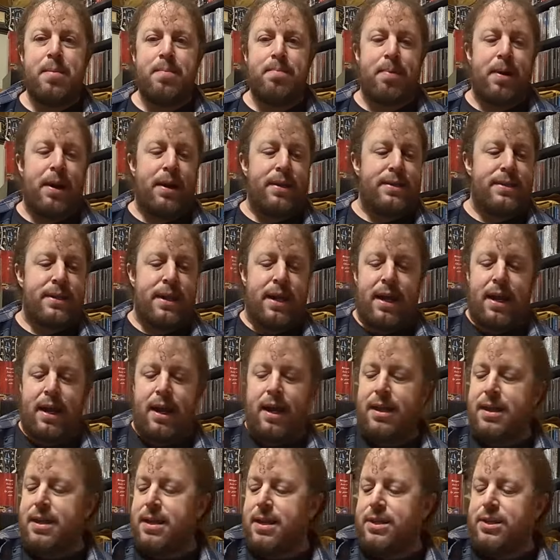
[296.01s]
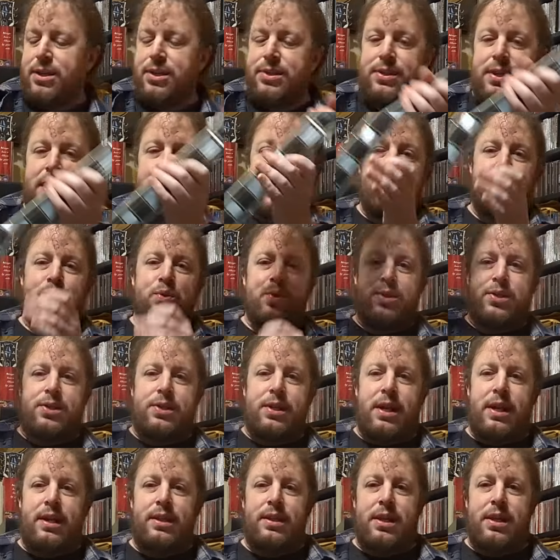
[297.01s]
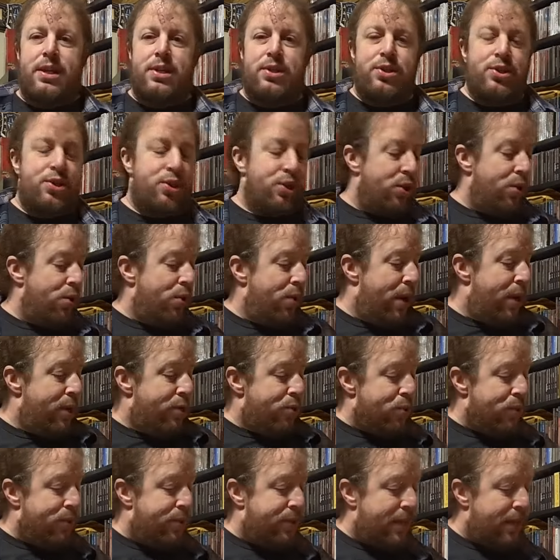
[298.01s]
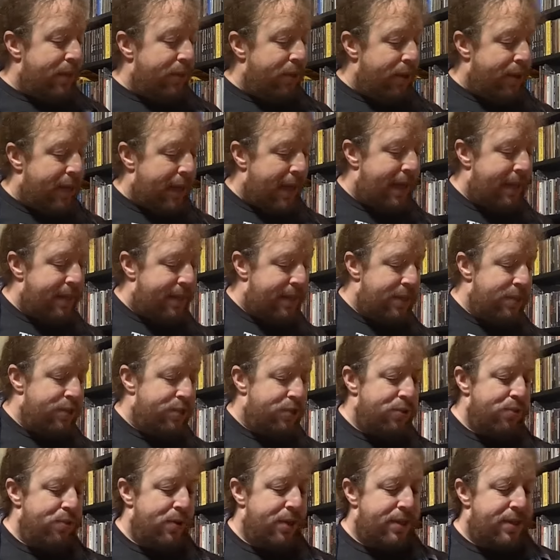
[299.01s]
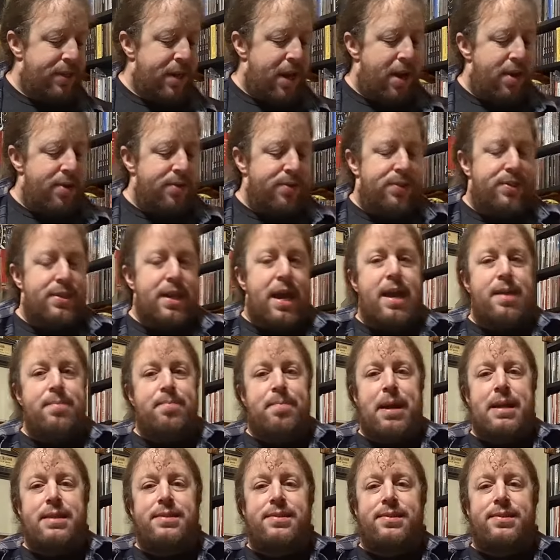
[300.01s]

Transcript: But just interesting, these two. Interesting looking at these two guitars side by